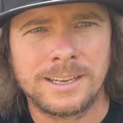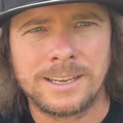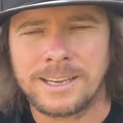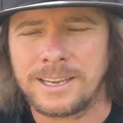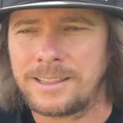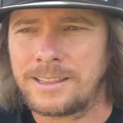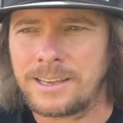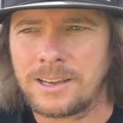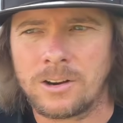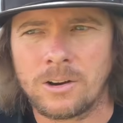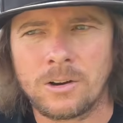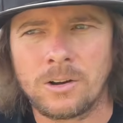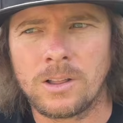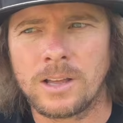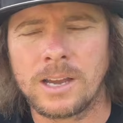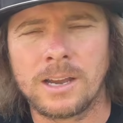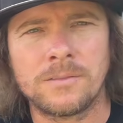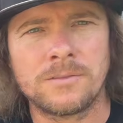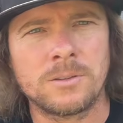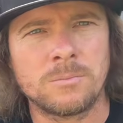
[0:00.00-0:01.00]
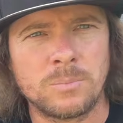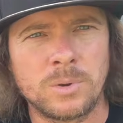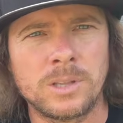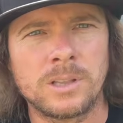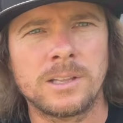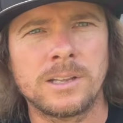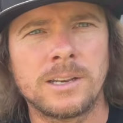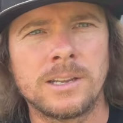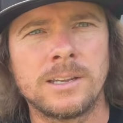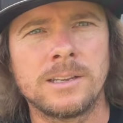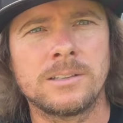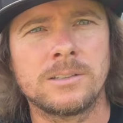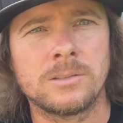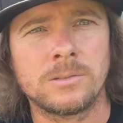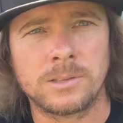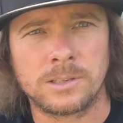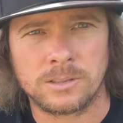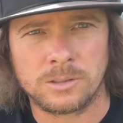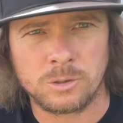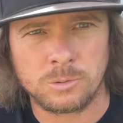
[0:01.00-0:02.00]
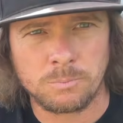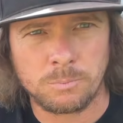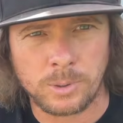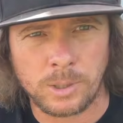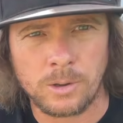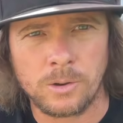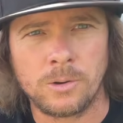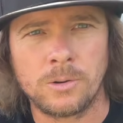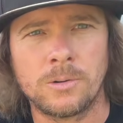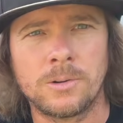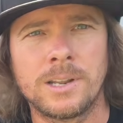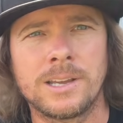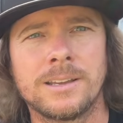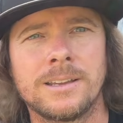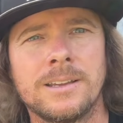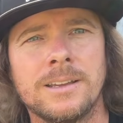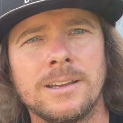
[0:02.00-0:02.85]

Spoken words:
and they all have the ability to explode,